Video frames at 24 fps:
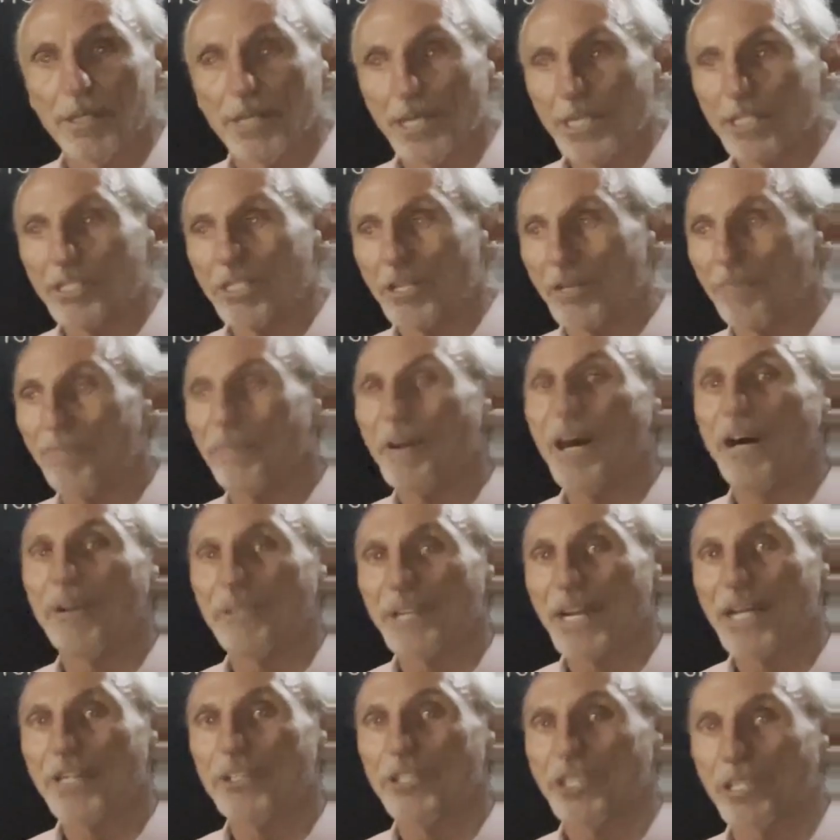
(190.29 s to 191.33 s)
It's the
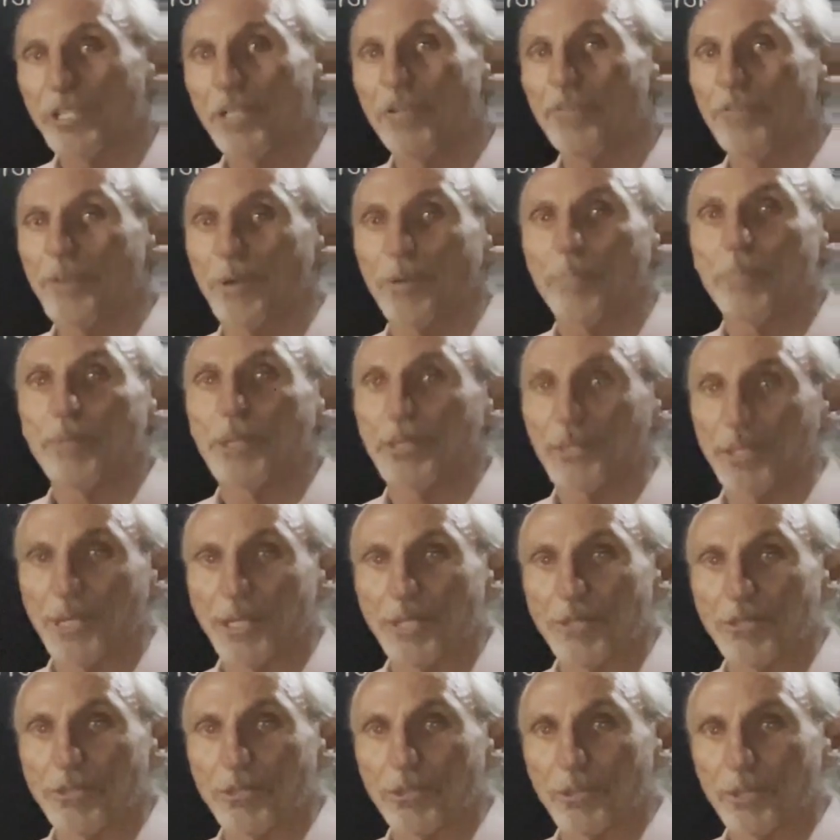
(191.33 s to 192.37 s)
foundation of our
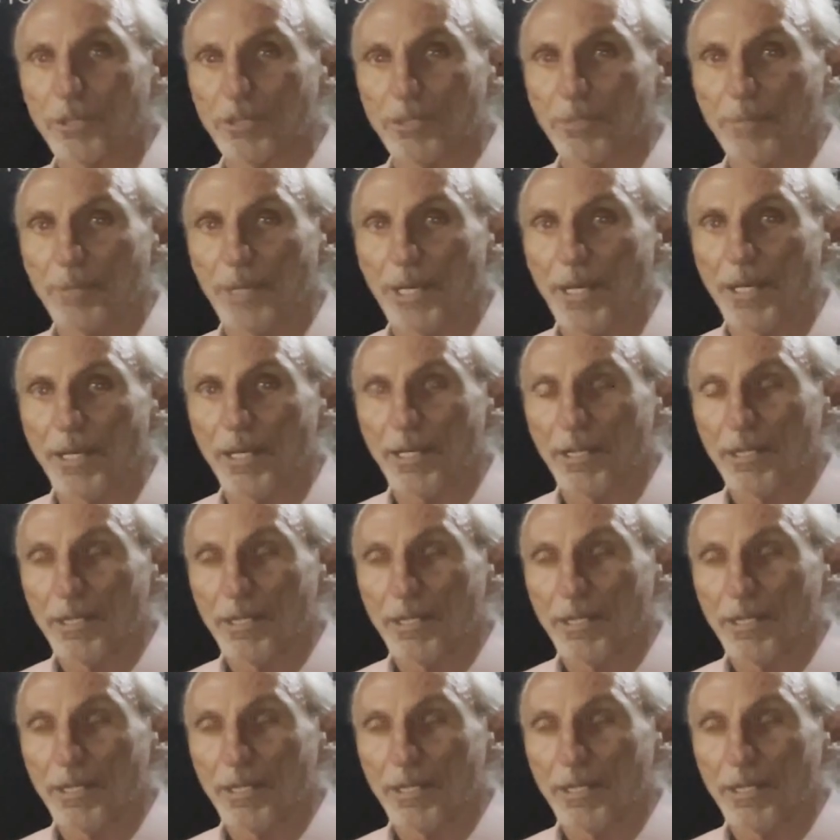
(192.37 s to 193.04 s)
building, so to speak,